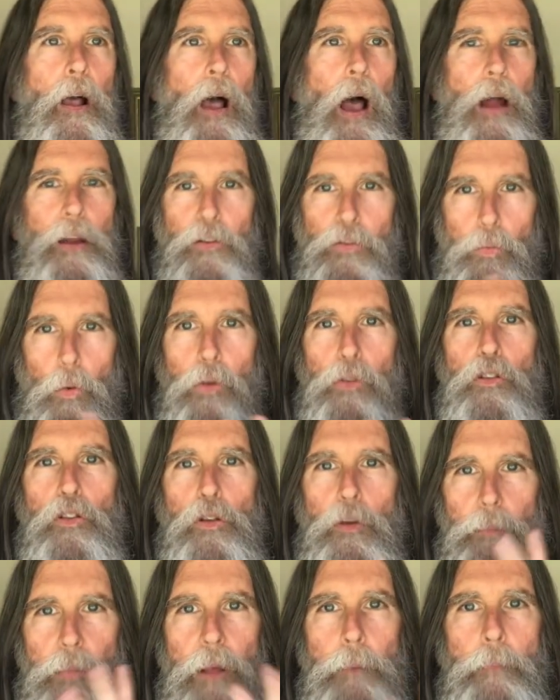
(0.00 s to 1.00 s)
I just want
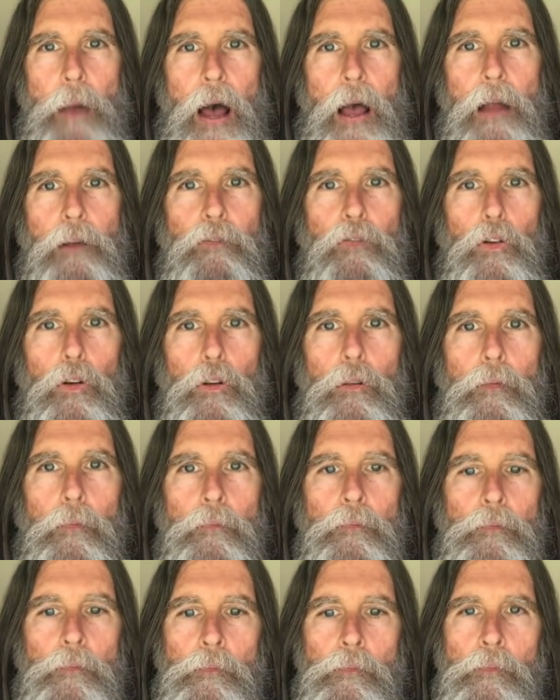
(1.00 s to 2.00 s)
you to be mindful
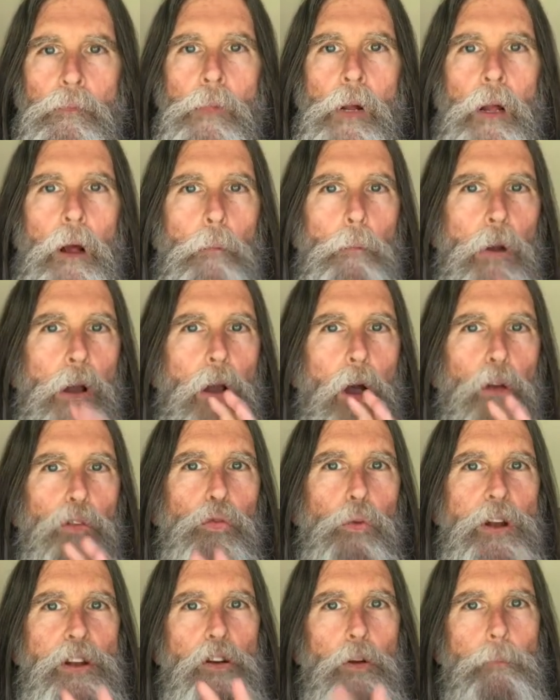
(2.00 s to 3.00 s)

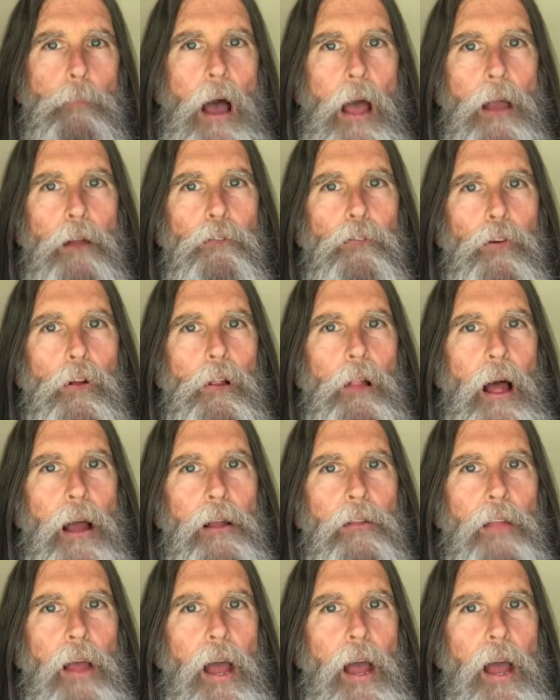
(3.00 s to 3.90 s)
because when you're mindful like